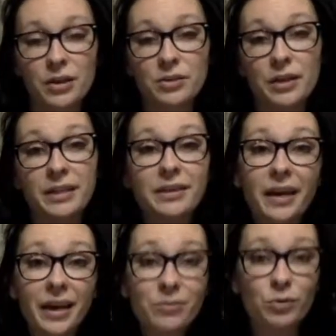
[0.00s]
So thanks
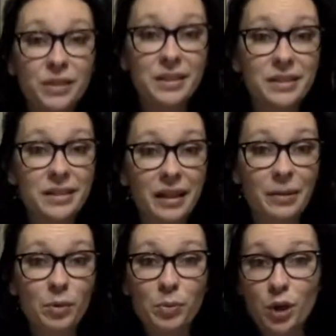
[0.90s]
again. Read the
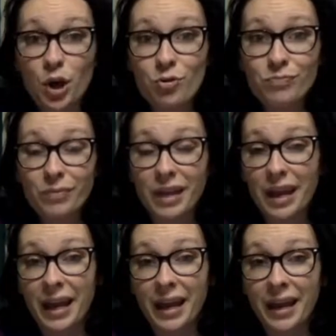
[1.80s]
disclaimer below,
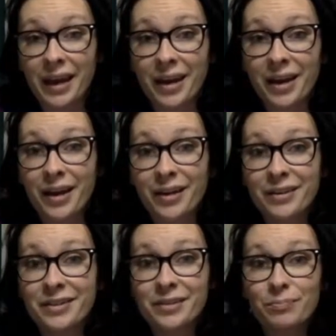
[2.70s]

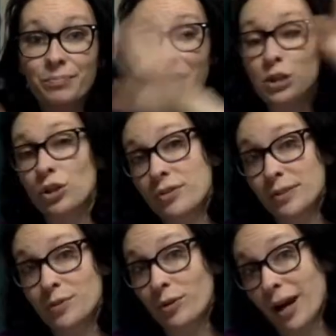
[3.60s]
and make sure you
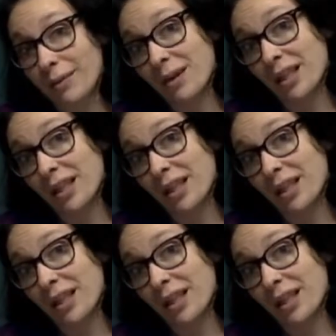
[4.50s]
subscribe.